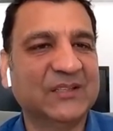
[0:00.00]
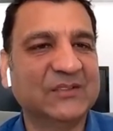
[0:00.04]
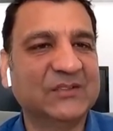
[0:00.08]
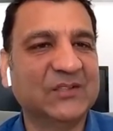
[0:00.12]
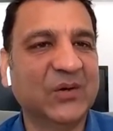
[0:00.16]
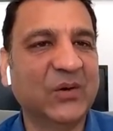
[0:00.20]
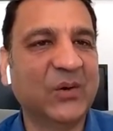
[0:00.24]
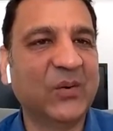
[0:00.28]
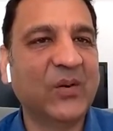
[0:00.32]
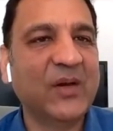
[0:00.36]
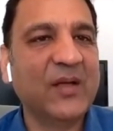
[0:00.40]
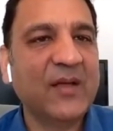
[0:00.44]

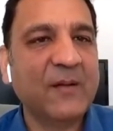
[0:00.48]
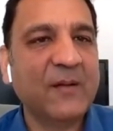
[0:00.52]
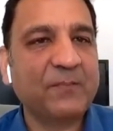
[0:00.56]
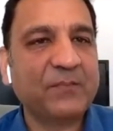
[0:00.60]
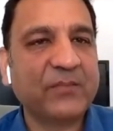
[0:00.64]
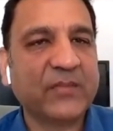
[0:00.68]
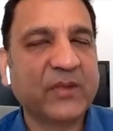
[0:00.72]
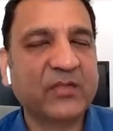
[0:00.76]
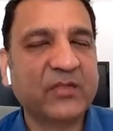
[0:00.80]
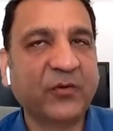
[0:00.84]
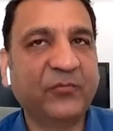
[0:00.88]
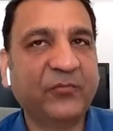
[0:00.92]
So
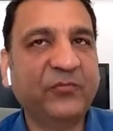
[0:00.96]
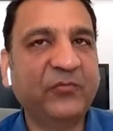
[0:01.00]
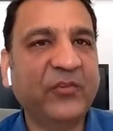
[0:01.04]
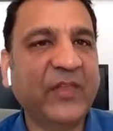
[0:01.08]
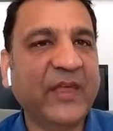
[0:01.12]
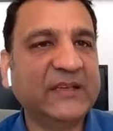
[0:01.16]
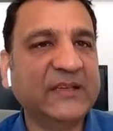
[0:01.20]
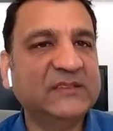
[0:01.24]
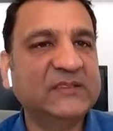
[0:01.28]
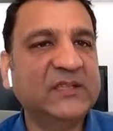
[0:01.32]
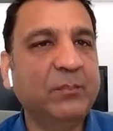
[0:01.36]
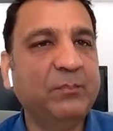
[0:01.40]
the
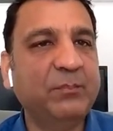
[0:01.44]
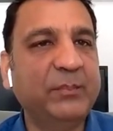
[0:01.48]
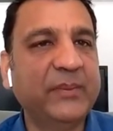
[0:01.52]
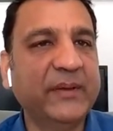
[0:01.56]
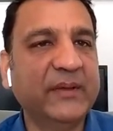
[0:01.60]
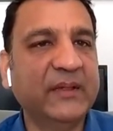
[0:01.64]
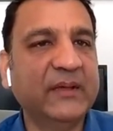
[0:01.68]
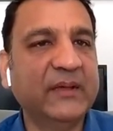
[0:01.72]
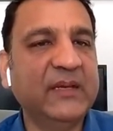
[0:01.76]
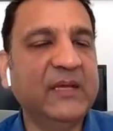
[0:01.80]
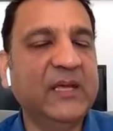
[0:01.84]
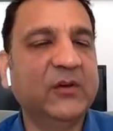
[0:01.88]

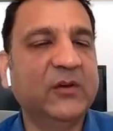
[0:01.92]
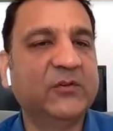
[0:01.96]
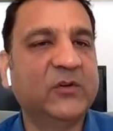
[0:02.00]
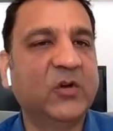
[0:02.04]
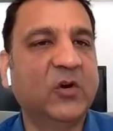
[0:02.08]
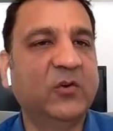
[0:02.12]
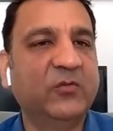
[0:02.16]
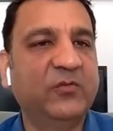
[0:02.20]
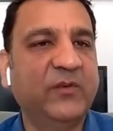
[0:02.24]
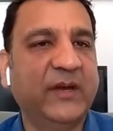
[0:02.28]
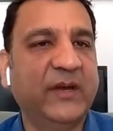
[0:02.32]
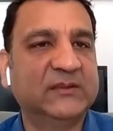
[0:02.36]
flexibility of
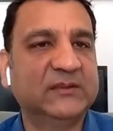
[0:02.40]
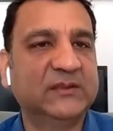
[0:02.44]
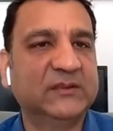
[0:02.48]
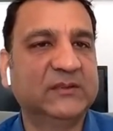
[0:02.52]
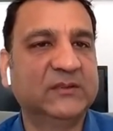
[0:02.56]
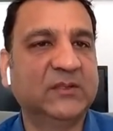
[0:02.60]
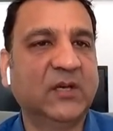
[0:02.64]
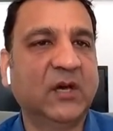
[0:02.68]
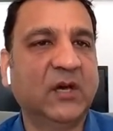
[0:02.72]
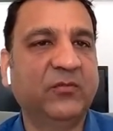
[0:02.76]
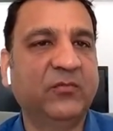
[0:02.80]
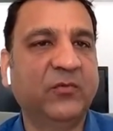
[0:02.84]
Kofax's
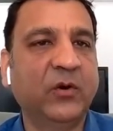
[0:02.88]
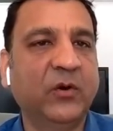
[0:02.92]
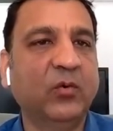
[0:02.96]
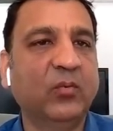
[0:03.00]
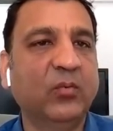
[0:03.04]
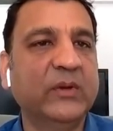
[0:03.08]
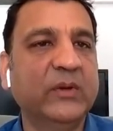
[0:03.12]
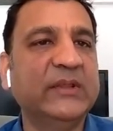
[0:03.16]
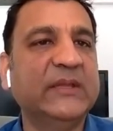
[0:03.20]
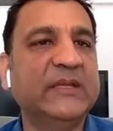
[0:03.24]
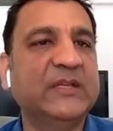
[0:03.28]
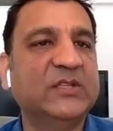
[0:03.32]
software
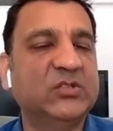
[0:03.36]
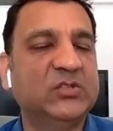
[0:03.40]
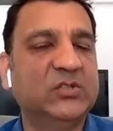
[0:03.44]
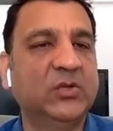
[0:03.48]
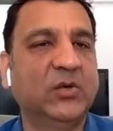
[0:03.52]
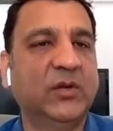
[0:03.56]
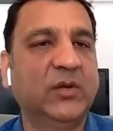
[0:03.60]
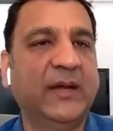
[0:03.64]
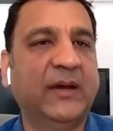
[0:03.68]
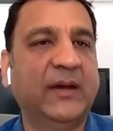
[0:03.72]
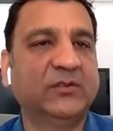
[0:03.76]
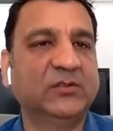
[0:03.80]
really
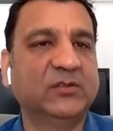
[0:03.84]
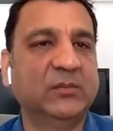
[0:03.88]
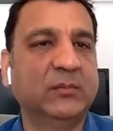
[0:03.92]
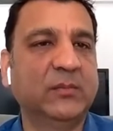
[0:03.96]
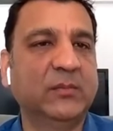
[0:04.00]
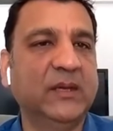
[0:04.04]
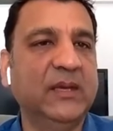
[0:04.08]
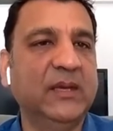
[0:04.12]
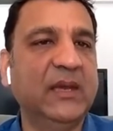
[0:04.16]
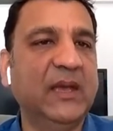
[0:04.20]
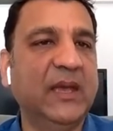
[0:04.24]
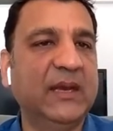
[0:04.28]
stood out to
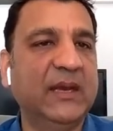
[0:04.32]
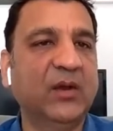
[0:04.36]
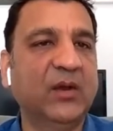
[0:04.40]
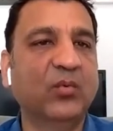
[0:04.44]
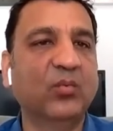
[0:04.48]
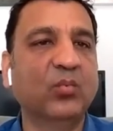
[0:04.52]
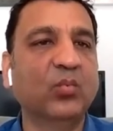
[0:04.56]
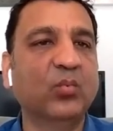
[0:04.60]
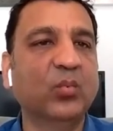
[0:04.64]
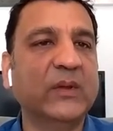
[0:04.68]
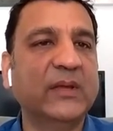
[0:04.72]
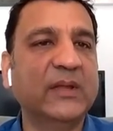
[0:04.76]
me, and it
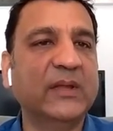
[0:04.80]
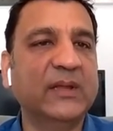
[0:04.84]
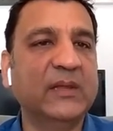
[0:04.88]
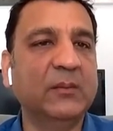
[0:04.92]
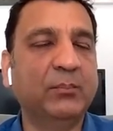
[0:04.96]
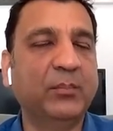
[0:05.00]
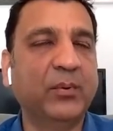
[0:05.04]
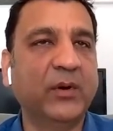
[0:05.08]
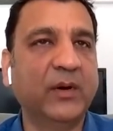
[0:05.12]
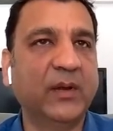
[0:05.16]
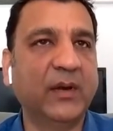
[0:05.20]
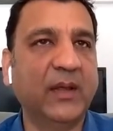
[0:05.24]
really
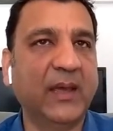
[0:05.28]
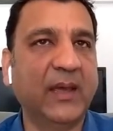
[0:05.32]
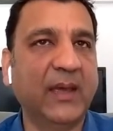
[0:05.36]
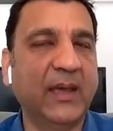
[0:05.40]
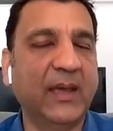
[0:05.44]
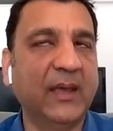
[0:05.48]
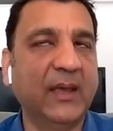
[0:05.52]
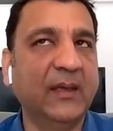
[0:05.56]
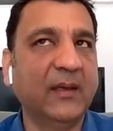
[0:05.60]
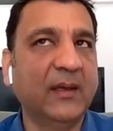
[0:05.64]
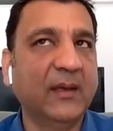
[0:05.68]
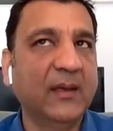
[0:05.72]
put
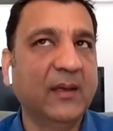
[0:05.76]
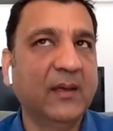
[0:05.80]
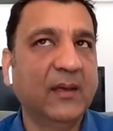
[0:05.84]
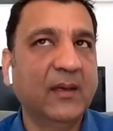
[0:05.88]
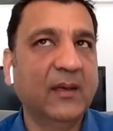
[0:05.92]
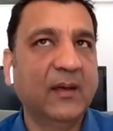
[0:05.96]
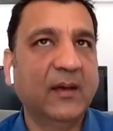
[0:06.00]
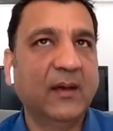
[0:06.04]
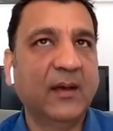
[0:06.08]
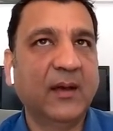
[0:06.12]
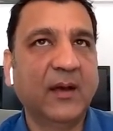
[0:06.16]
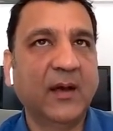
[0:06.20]
a
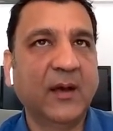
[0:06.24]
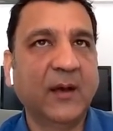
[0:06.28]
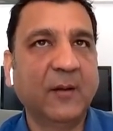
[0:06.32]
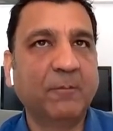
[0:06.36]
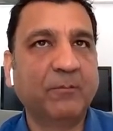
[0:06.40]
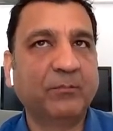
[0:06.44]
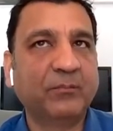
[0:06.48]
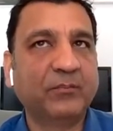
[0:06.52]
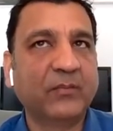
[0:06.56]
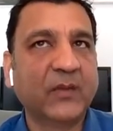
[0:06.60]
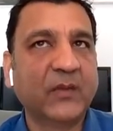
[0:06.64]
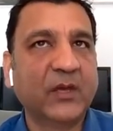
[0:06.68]

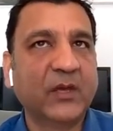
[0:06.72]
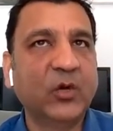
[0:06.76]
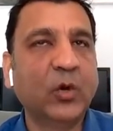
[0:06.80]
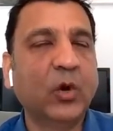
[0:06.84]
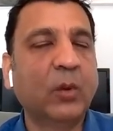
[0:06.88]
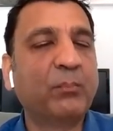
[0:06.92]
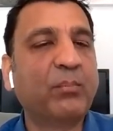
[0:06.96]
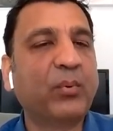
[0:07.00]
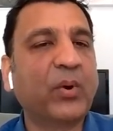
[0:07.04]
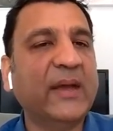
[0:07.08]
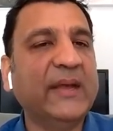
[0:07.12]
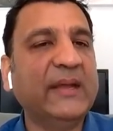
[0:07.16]

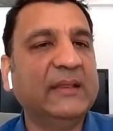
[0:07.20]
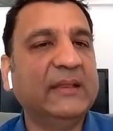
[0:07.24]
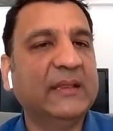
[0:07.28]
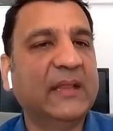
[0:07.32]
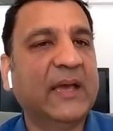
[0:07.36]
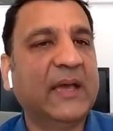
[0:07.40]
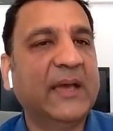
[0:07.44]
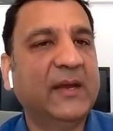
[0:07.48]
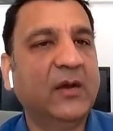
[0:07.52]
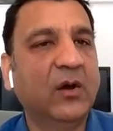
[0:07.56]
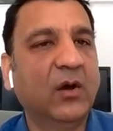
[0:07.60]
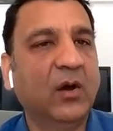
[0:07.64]
bright
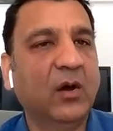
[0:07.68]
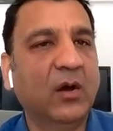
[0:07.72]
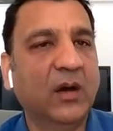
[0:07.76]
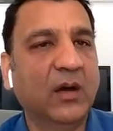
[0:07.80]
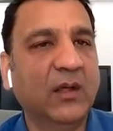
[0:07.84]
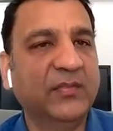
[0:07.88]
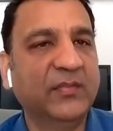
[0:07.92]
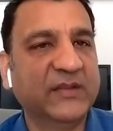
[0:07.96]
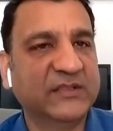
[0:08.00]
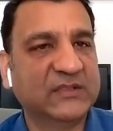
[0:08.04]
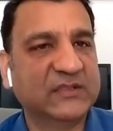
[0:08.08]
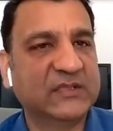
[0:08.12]
light
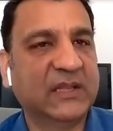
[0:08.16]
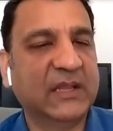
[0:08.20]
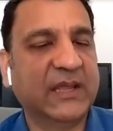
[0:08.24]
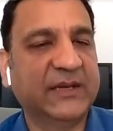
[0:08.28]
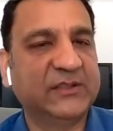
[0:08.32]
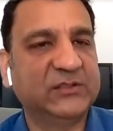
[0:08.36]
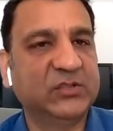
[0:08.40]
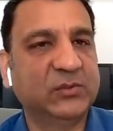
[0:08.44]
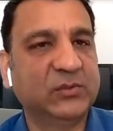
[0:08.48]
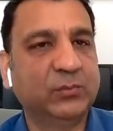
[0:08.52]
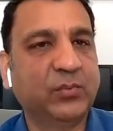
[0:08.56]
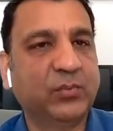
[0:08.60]
on the
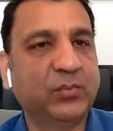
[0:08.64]
selection